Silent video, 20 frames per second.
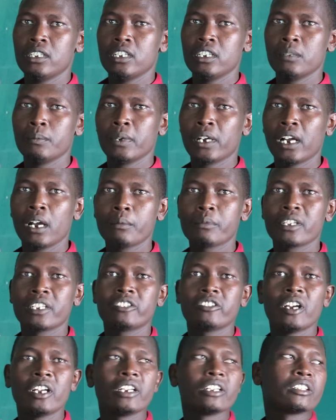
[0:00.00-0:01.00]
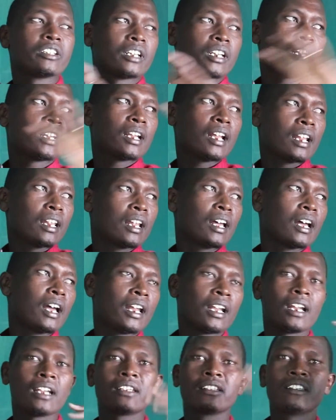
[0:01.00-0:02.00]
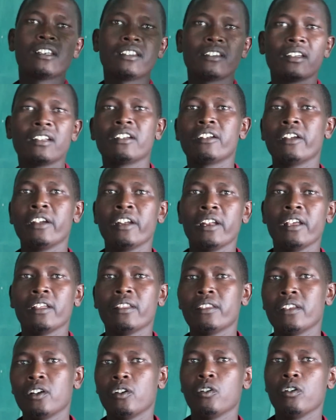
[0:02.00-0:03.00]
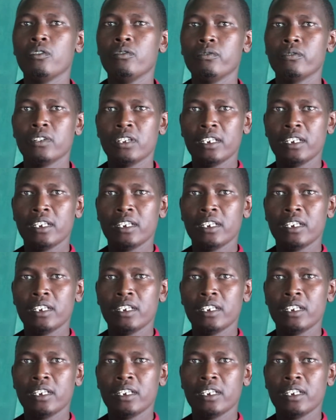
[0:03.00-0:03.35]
it becomes a challenge and an adjacent area think of,